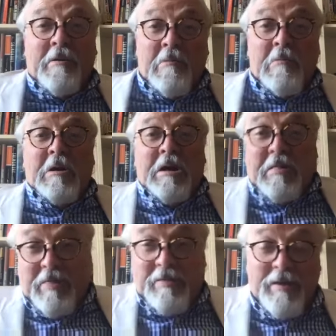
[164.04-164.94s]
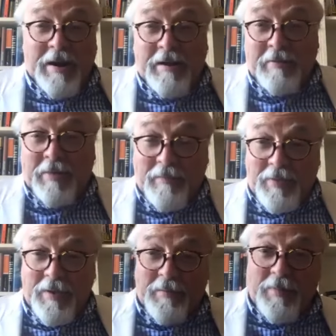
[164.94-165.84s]
worth,
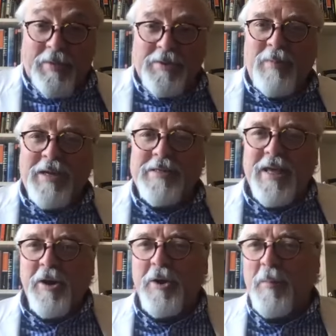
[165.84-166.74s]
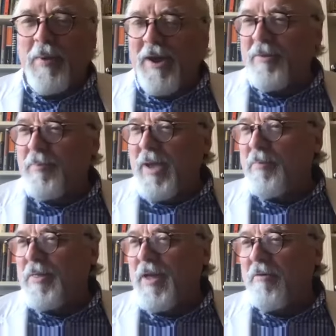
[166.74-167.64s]
the space they occupy, the
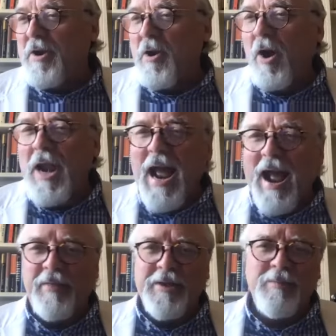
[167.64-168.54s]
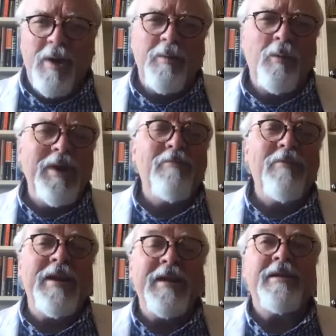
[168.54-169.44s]
paper they're written on at this moment. We
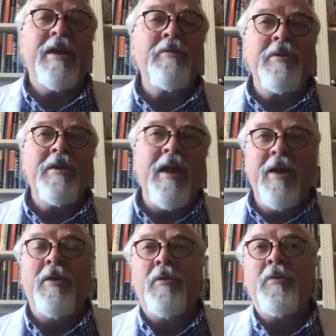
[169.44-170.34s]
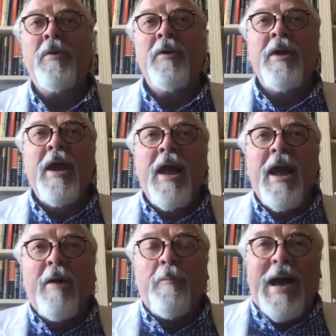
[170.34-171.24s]
really don't know
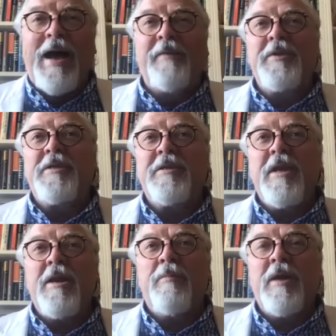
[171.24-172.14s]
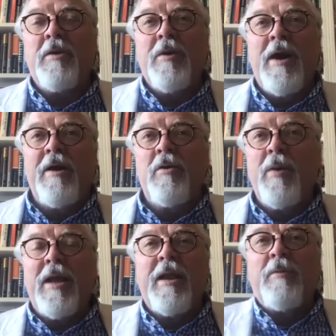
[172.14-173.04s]
how bad this is going to be or how
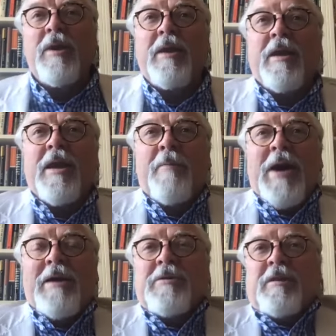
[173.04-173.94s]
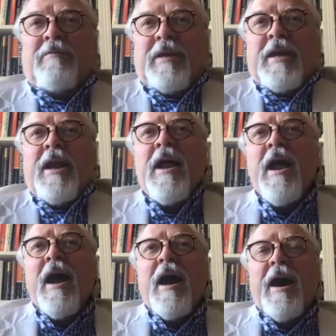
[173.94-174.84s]
quickly we can come out of it.
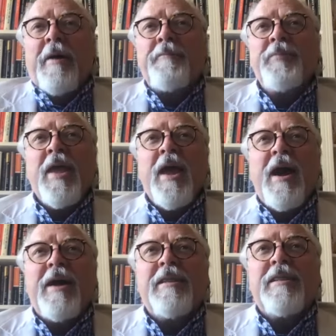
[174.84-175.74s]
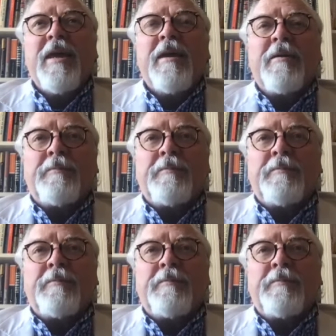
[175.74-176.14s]
I think